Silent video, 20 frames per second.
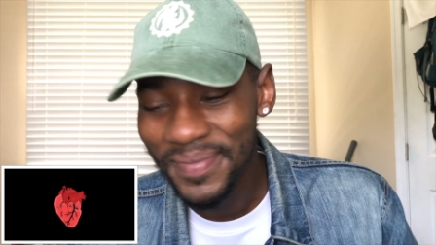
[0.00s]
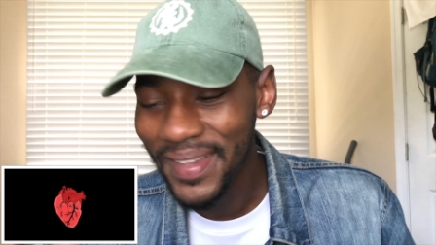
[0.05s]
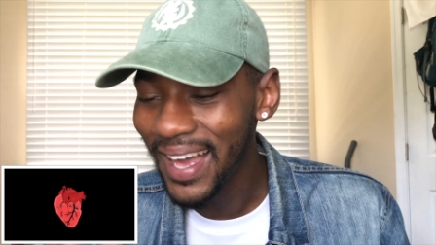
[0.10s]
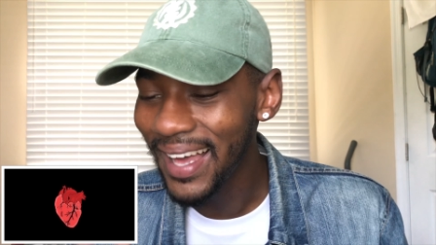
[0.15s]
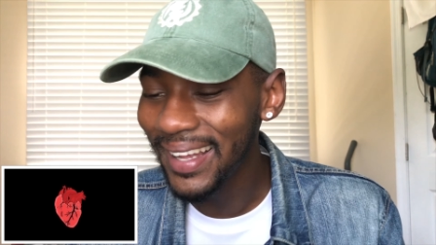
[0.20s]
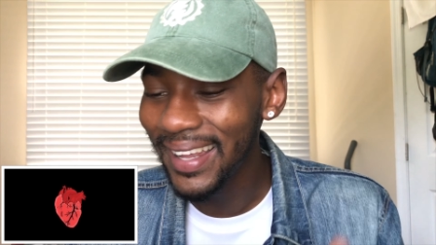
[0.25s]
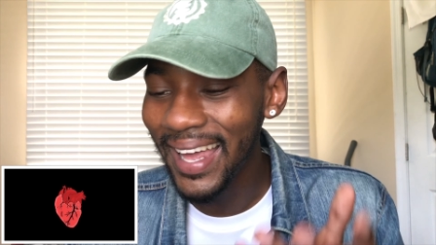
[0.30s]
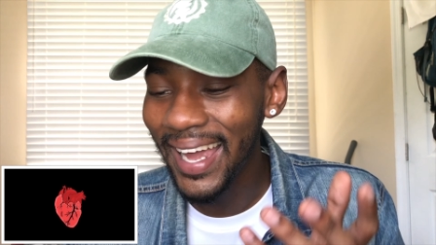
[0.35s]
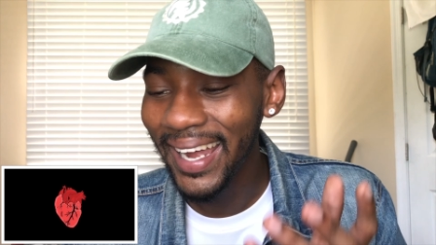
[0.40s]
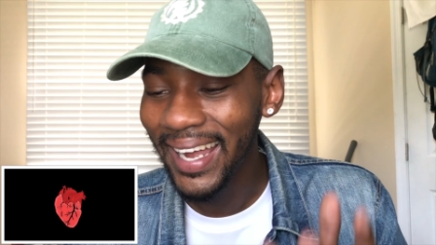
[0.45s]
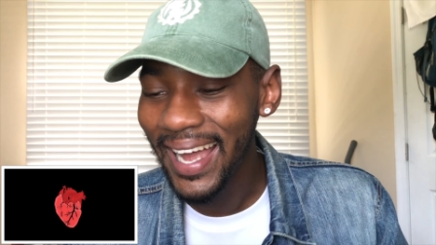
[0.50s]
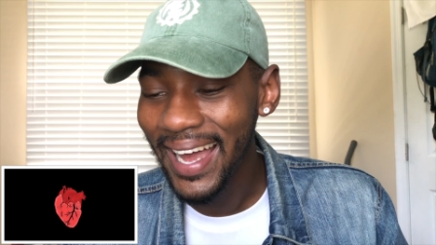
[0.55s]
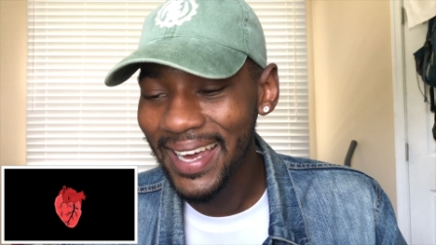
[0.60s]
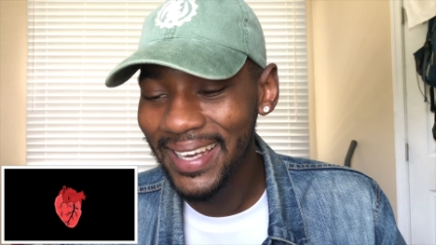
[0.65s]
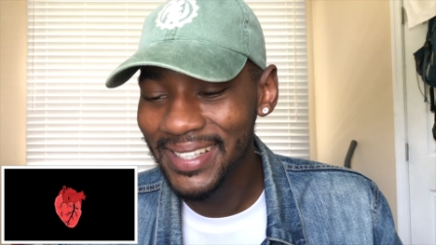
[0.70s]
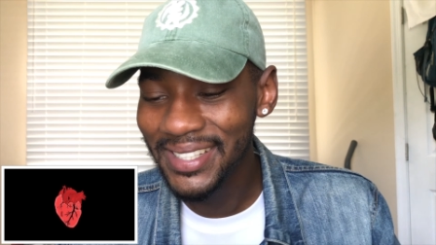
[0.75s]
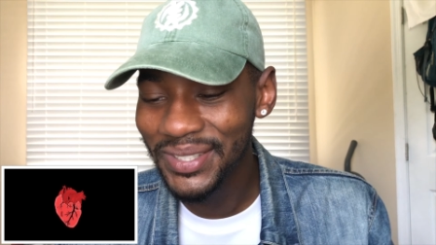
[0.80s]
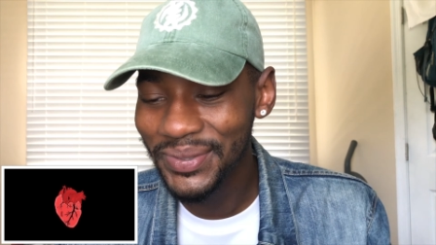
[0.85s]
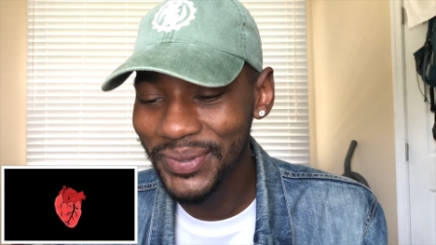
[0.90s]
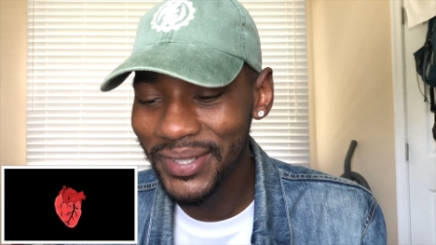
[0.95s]
I like
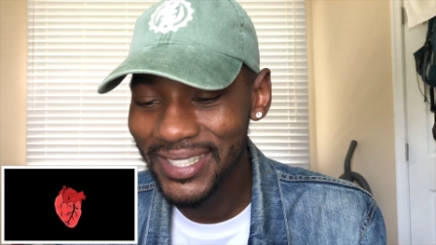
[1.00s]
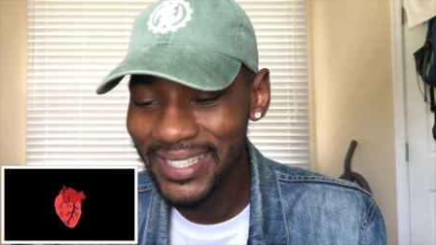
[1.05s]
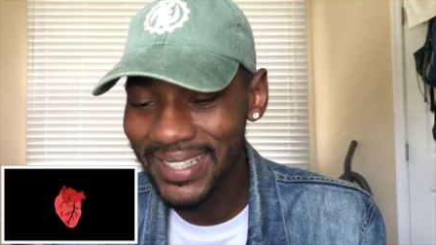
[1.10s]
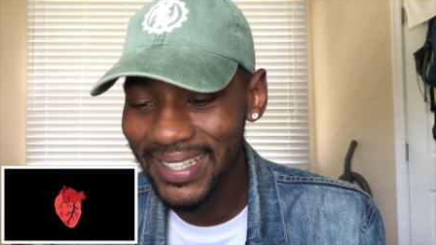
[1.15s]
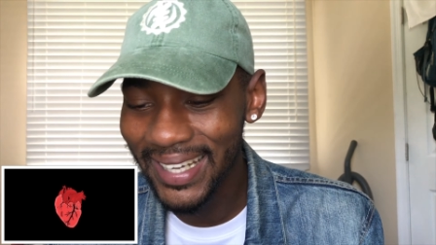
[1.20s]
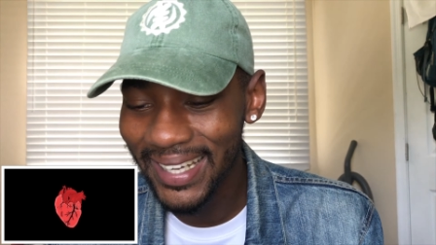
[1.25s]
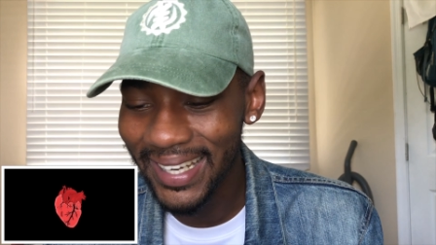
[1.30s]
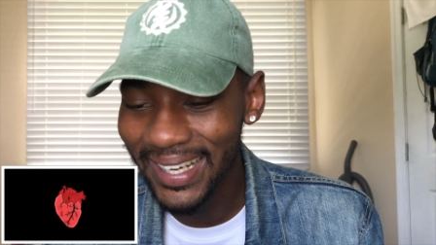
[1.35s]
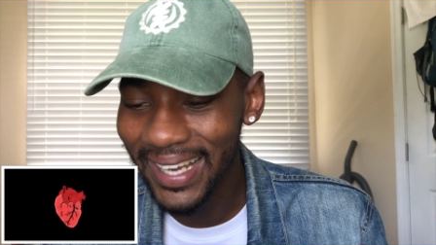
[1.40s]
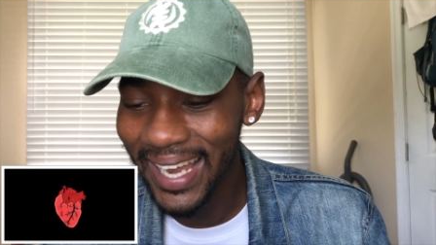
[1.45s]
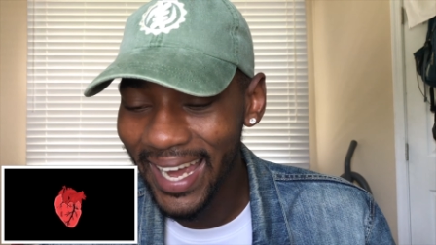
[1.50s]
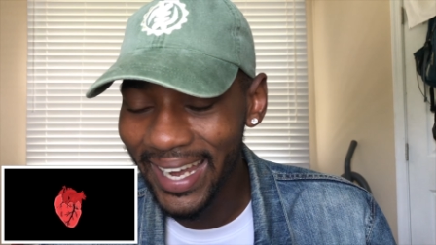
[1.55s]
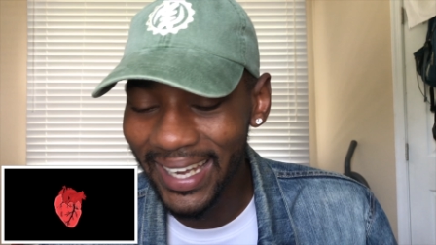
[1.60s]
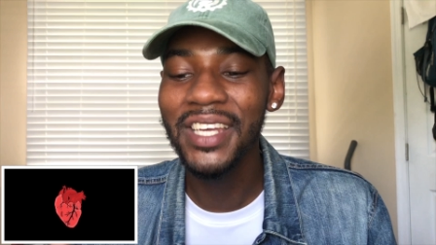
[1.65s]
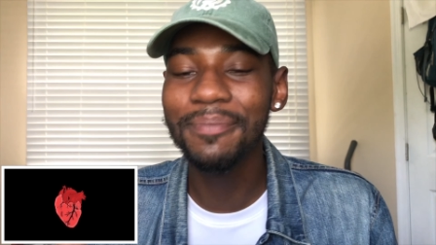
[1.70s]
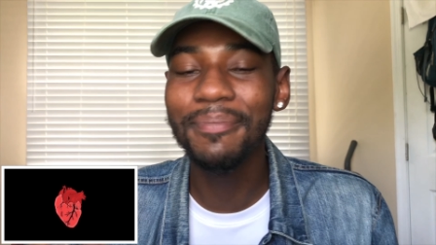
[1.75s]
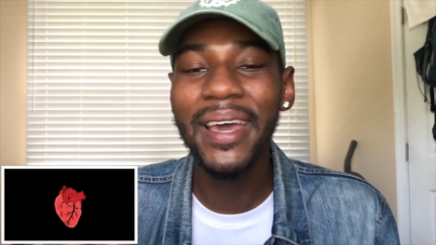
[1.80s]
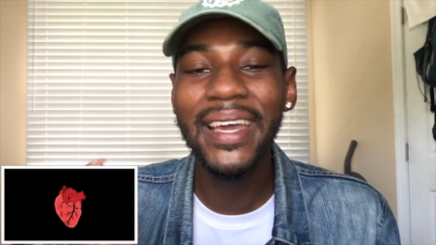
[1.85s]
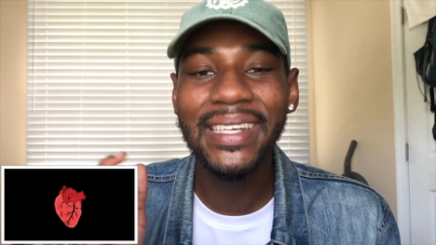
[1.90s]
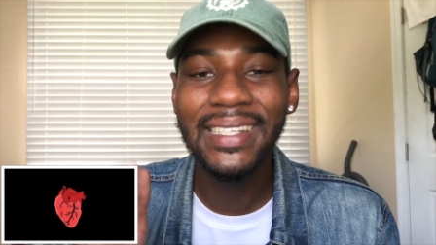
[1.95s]
how he's switching it.
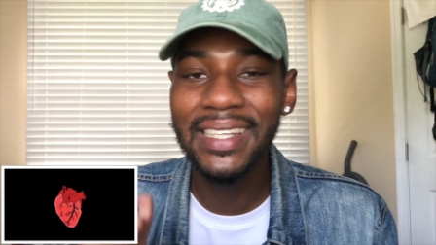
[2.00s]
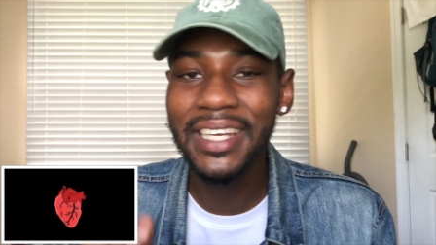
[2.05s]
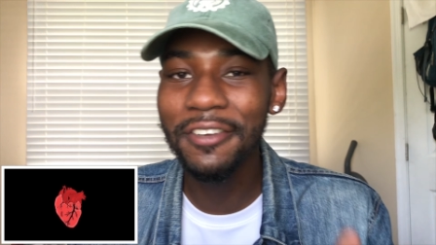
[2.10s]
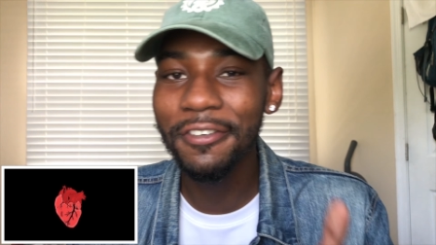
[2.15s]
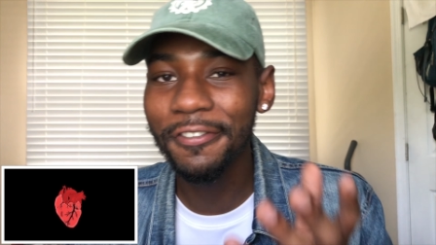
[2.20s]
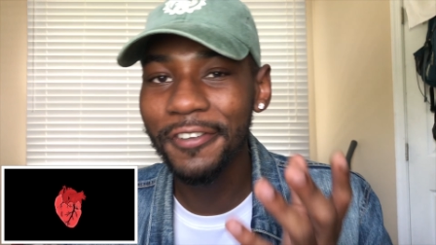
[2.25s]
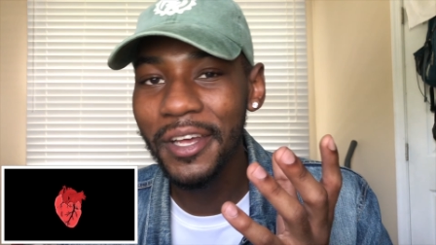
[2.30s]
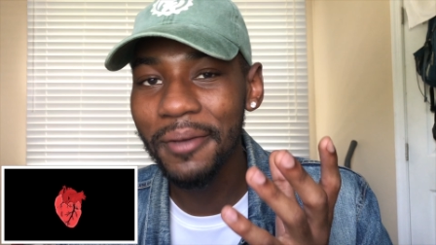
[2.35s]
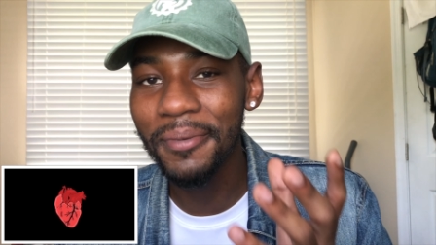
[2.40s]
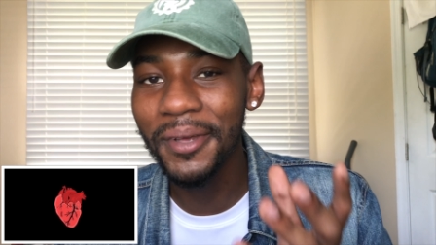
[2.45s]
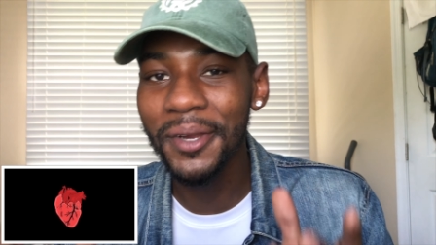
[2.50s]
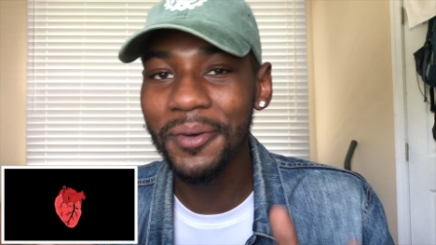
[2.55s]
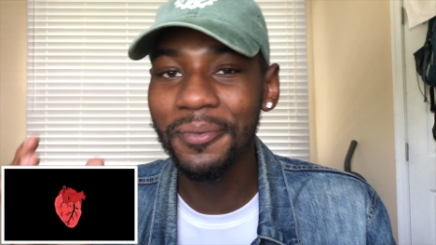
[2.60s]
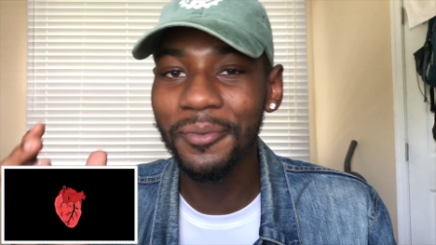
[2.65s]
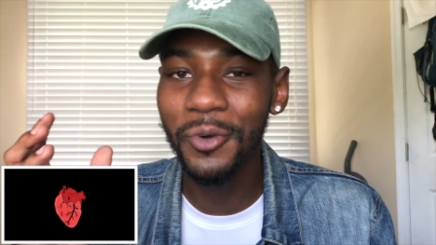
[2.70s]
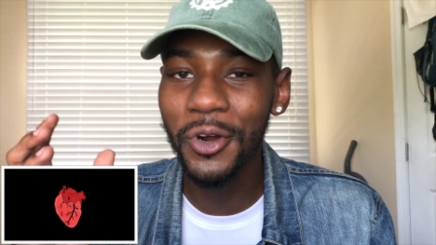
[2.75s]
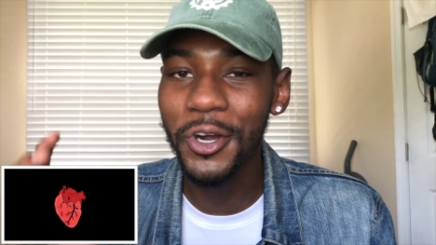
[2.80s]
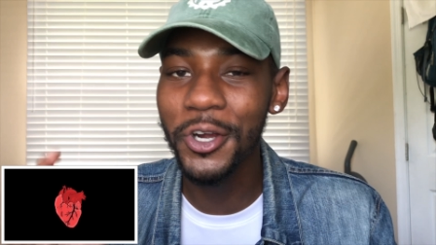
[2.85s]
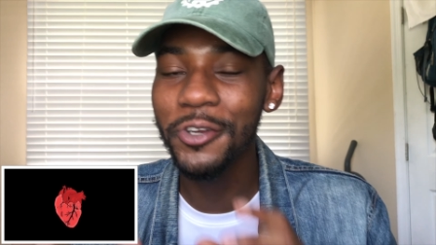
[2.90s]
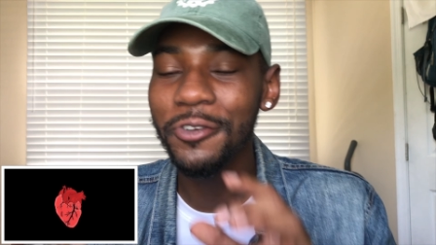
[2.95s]
Like he's basically flipping
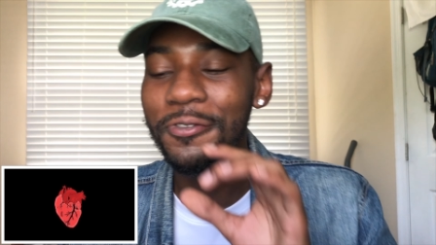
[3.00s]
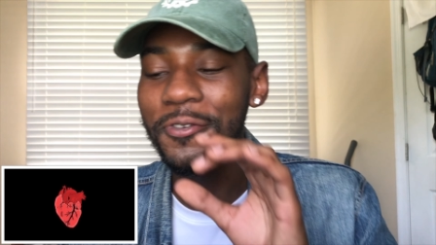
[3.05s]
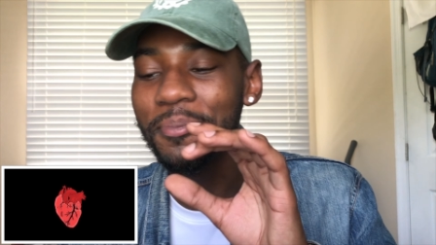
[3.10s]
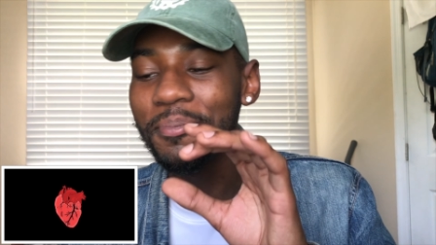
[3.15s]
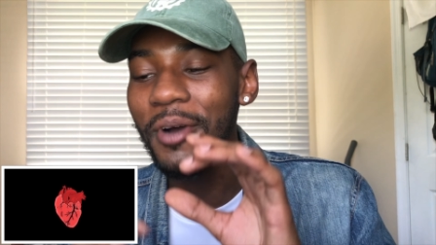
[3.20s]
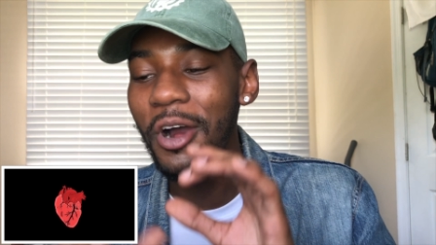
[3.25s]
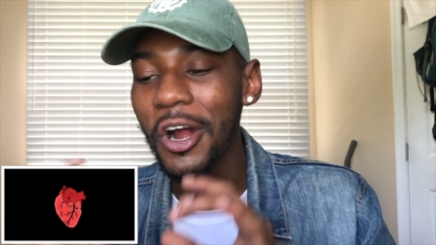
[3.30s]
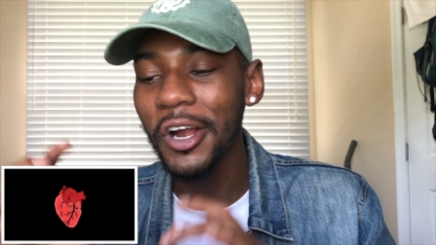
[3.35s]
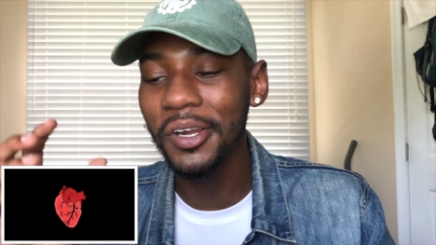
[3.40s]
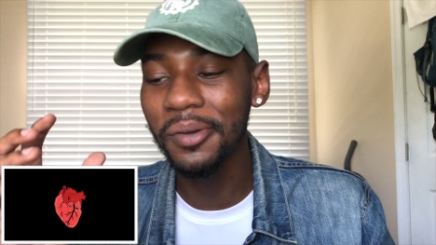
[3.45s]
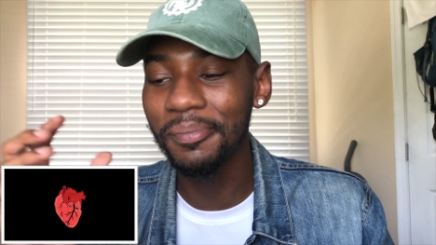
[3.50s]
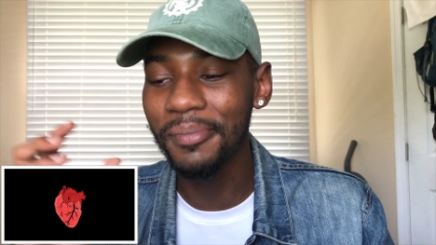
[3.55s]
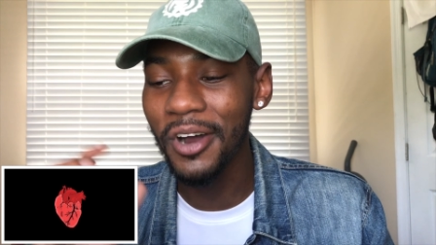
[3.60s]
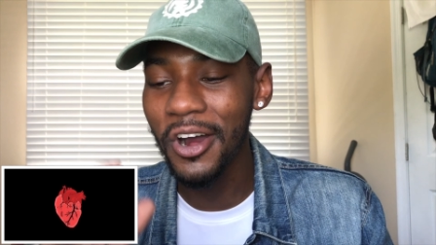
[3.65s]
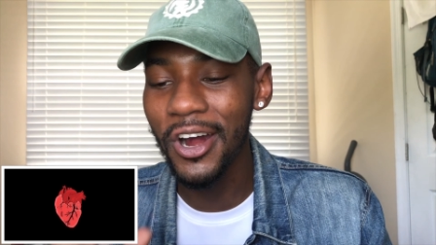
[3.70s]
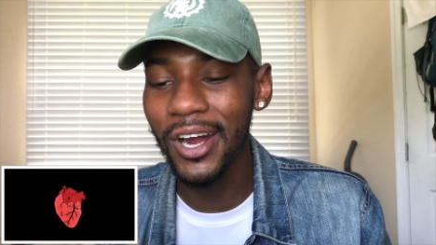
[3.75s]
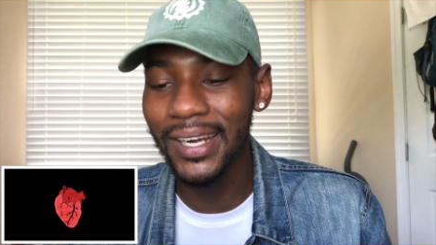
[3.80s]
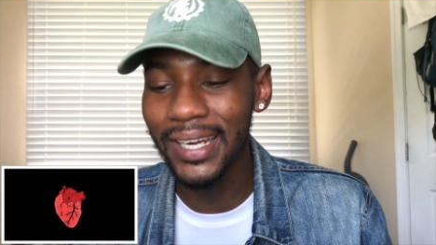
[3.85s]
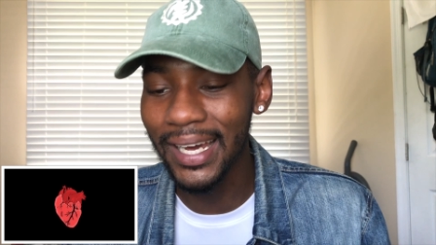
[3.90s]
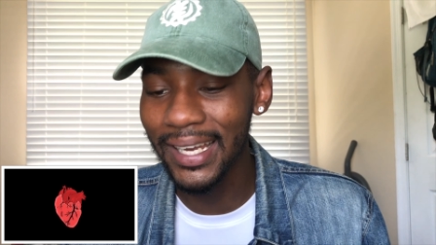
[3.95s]
them words from bar to bar,